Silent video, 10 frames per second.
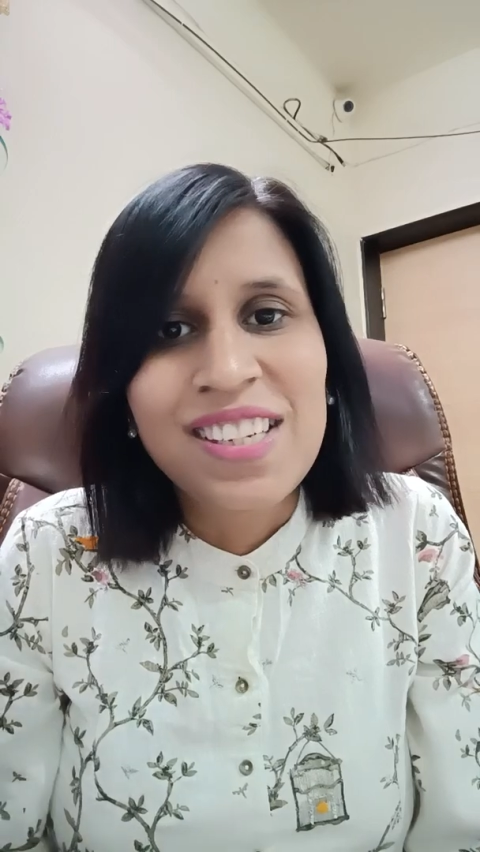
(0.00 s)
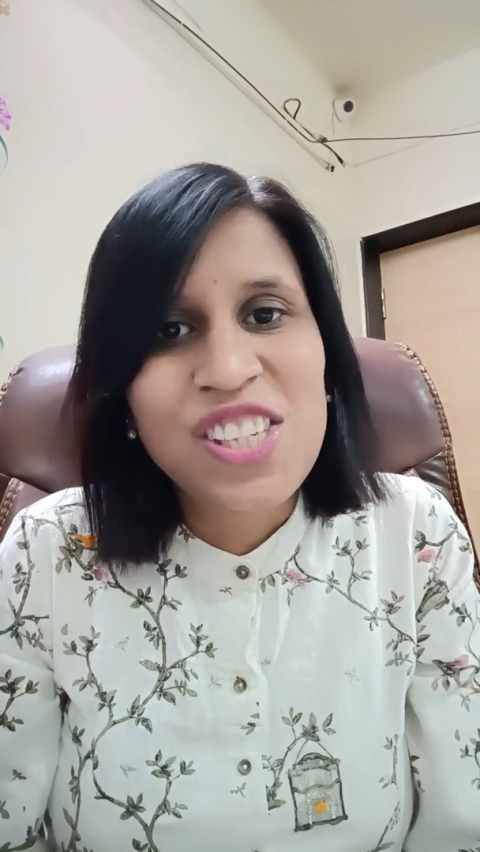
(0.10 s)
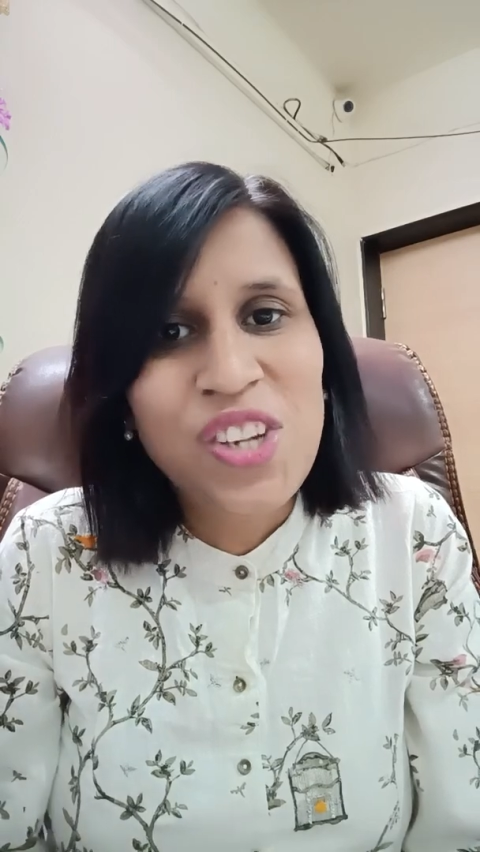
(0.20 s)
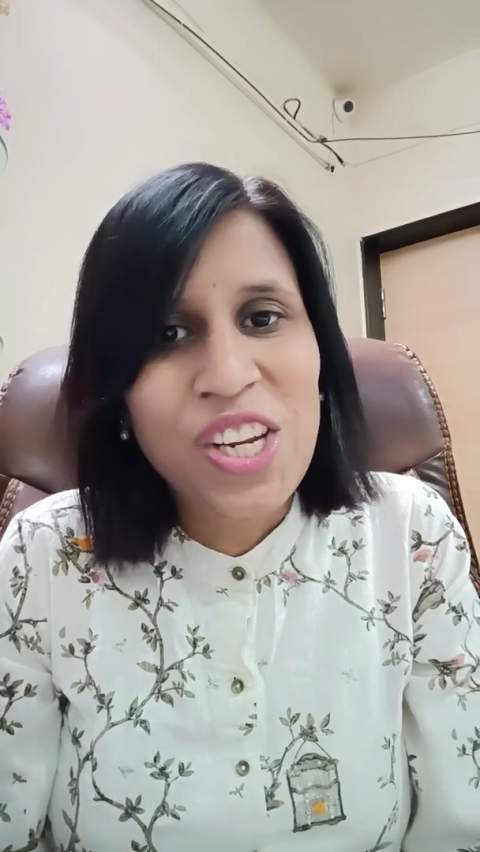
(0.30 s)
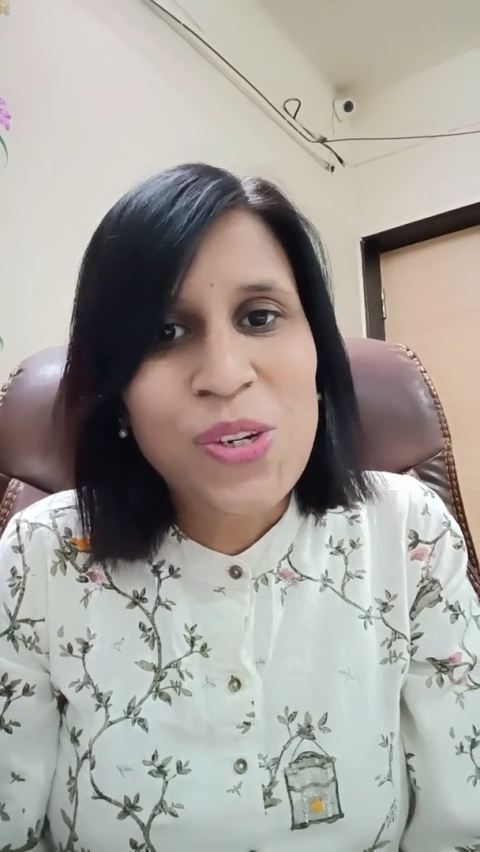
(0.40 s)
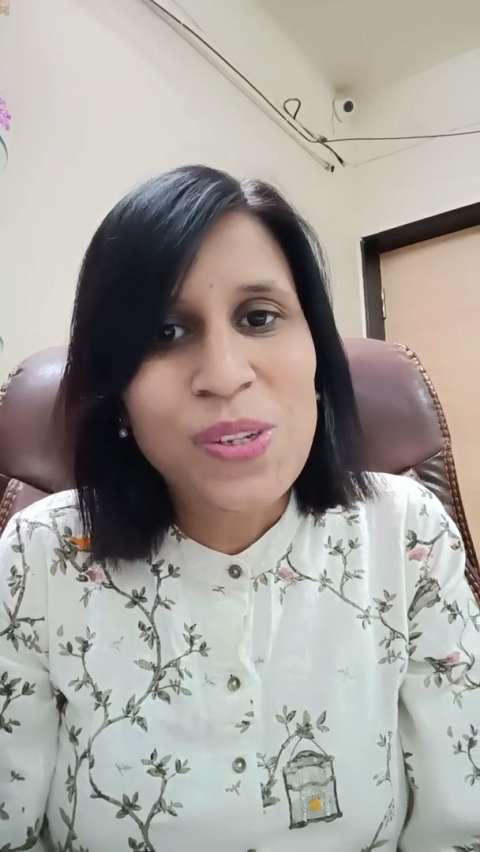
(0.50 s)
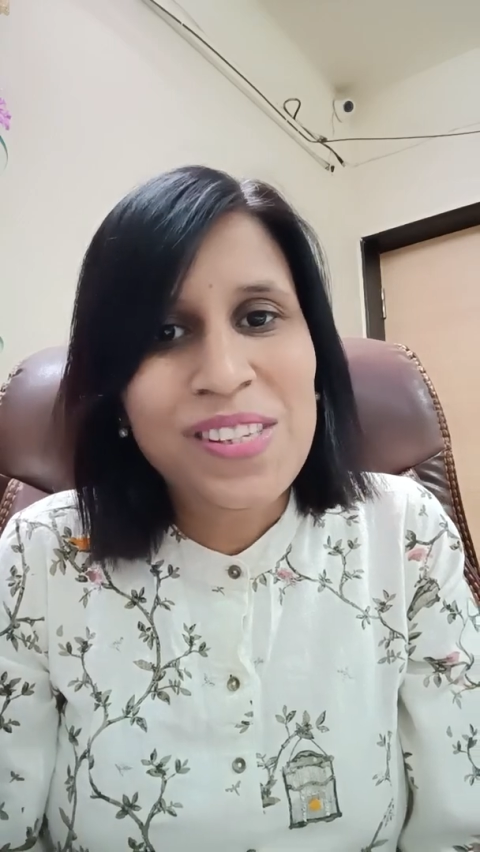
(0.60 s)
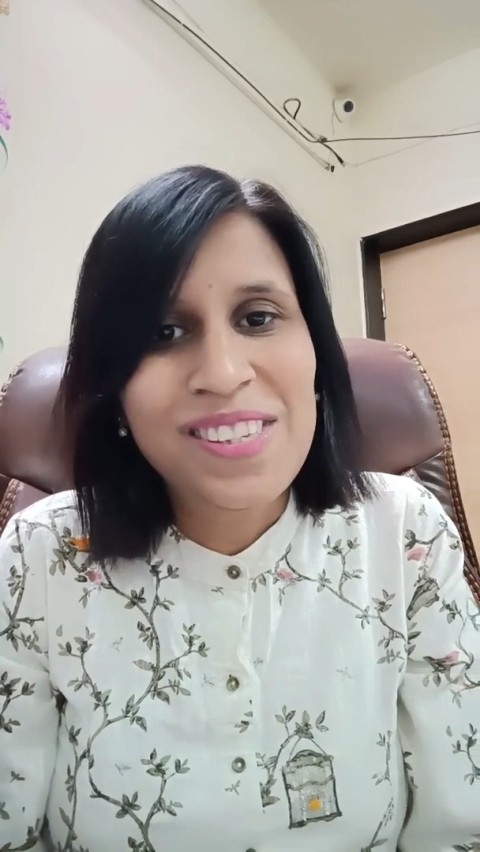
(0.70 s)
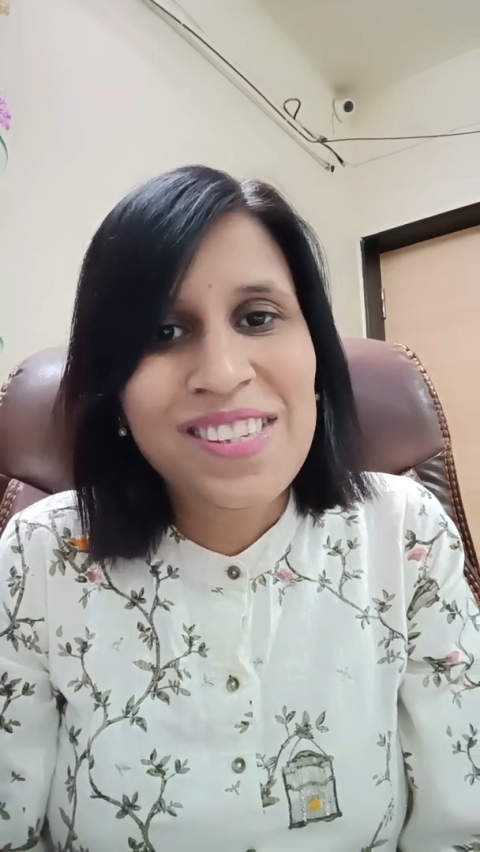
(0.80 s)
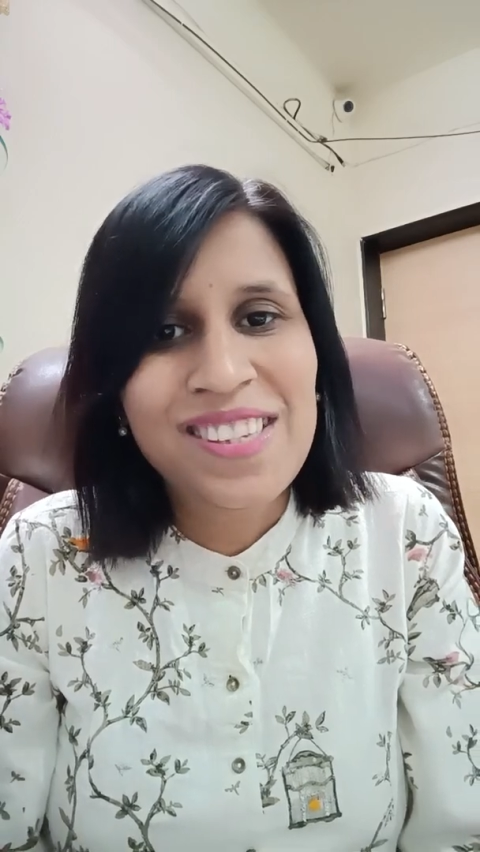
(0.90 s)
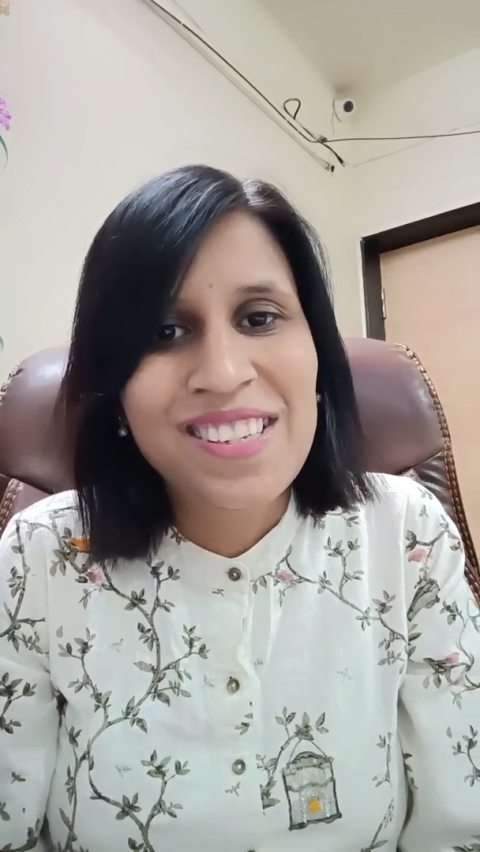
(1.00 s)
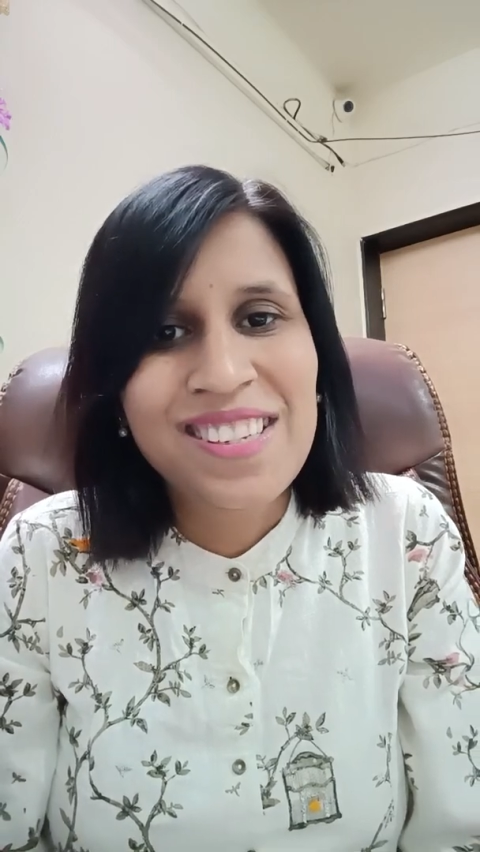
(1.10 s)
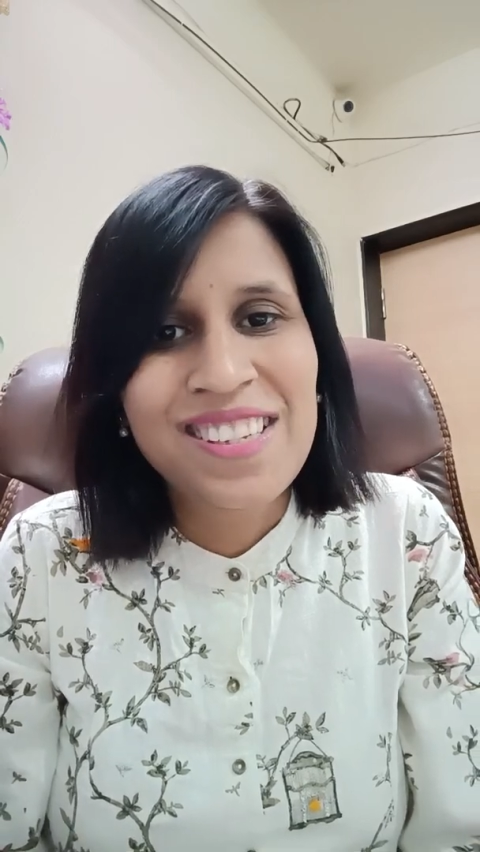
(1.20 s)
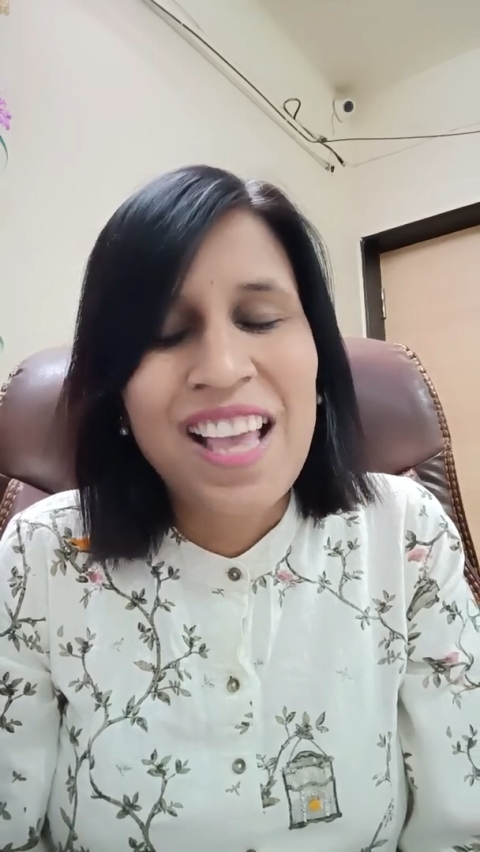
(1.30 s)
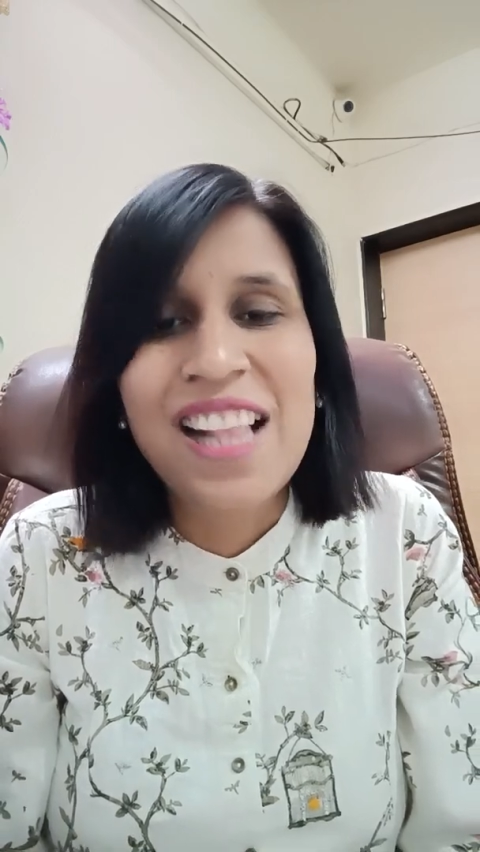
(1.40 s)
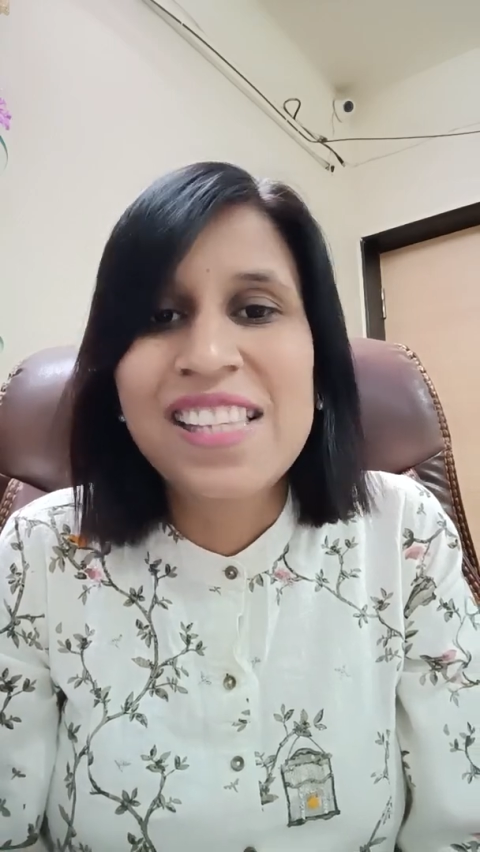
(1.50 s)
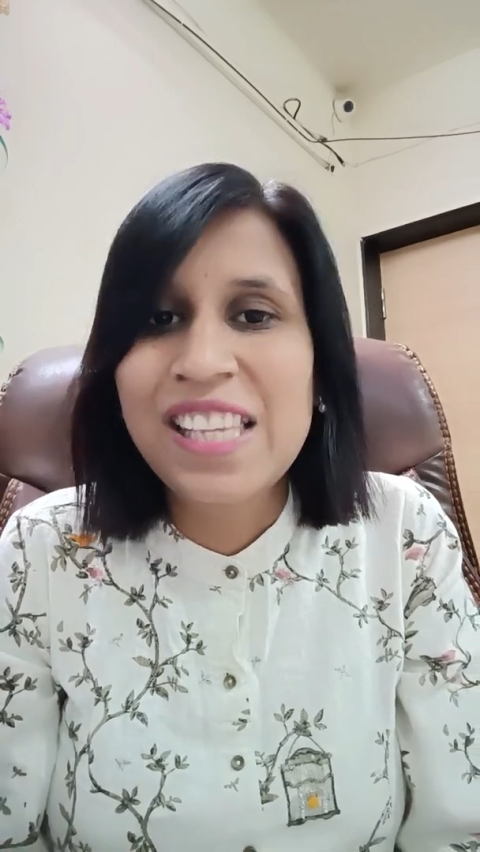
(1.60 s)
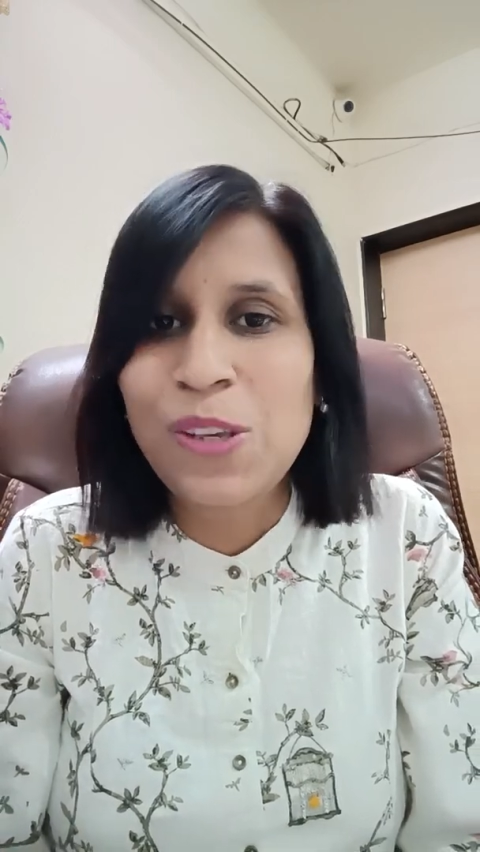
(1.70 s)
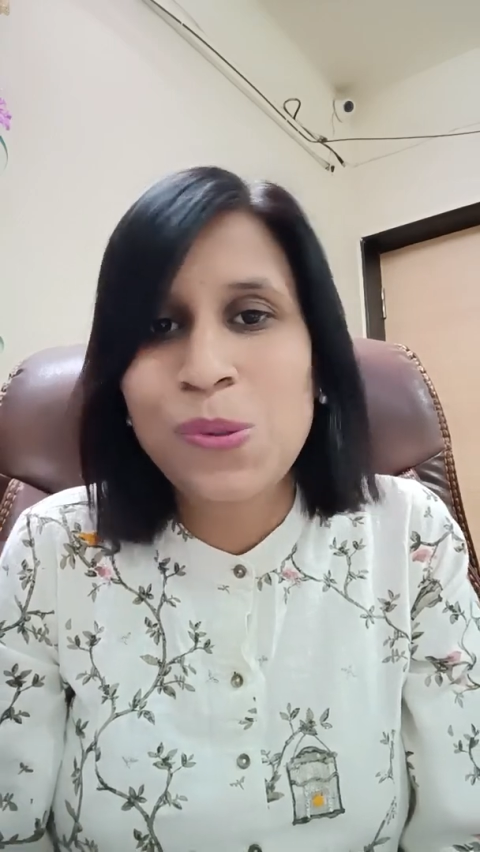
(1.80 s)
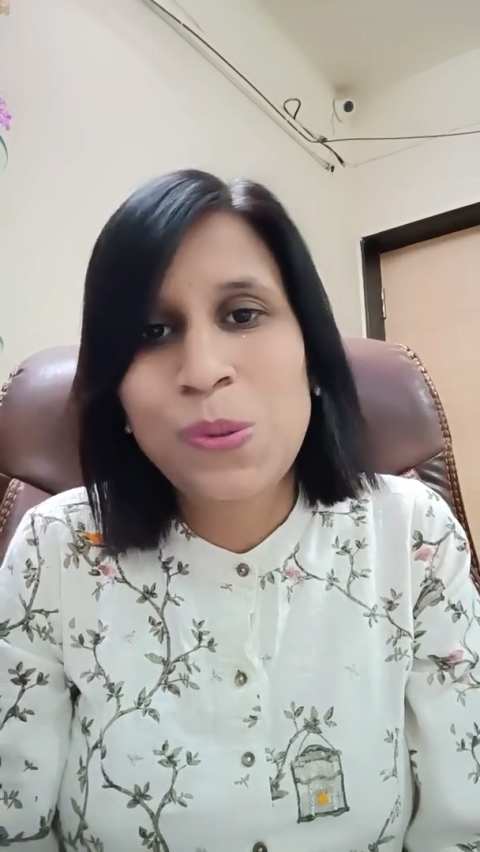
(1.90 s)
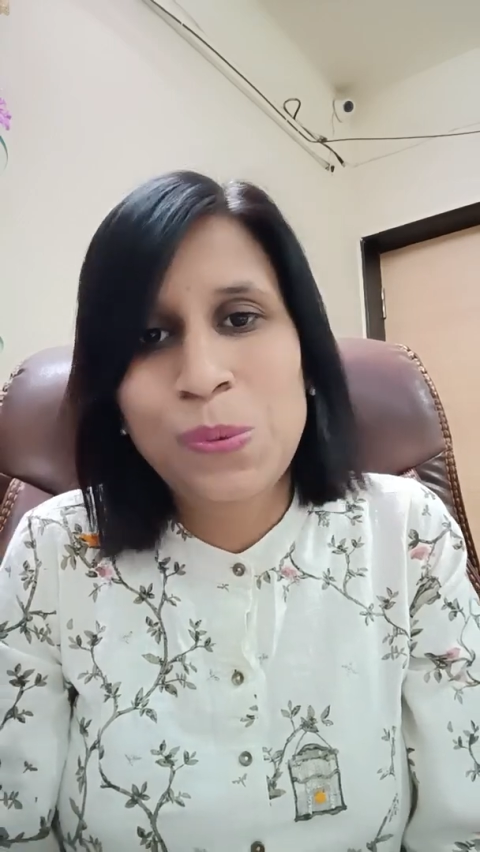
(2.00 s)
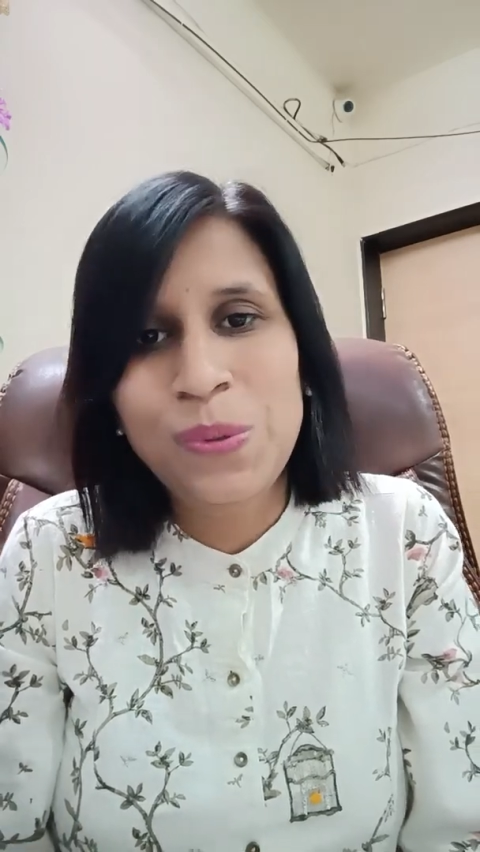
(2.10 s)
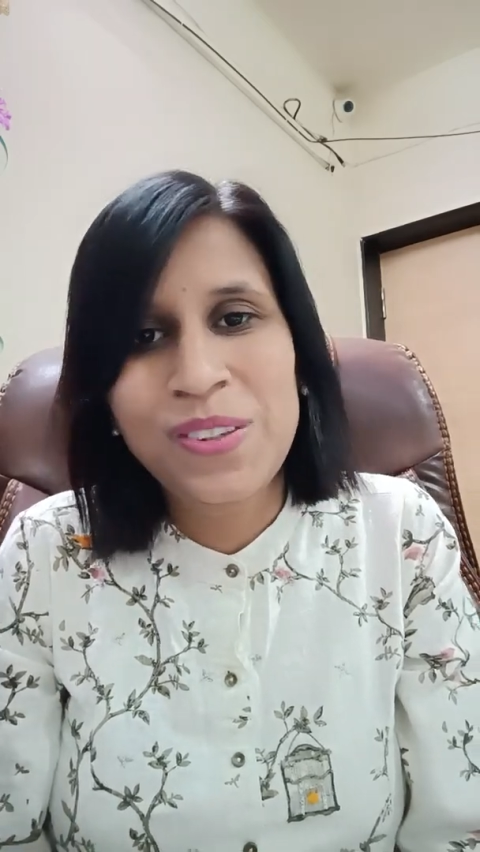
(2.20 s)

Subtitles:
stations. I'll see you soon.